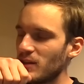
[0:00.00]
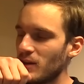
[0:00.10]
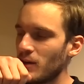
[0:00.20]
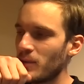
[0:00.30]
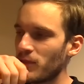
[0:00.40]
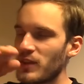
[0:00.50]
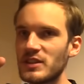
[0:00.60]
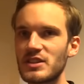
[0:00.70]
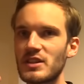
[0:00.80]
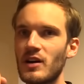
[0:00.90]
You know, when
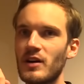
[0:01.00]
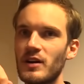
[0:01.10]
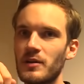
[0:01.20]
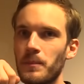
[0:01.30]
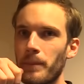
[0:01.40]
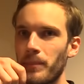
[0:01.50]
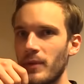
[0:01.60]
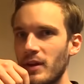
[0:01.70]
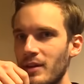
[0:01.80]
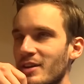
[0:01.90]
things get harder,
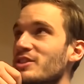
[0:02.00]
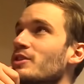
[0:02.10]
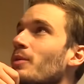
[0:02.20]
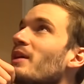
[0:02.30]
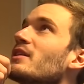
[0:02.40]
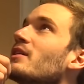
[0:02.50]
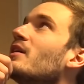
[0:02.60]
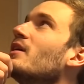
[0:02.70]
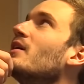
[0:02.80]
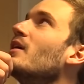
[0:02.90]
there's no other
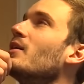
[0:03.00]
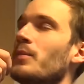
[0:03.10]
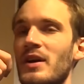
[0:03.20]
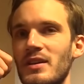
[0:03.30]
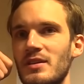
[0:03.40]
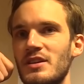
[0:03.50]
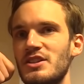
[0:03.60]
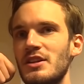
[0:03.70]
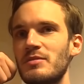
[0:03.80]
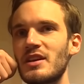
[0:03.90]
way. There
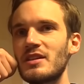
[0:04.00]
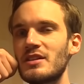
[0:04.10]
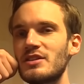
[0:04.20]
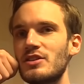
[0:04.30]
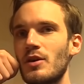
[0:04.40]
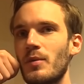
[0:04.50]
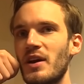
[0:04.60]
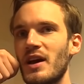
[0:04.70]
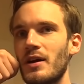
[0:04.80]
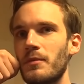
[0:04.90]
seems like there's no
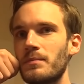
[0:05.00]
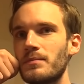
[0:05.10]
way out,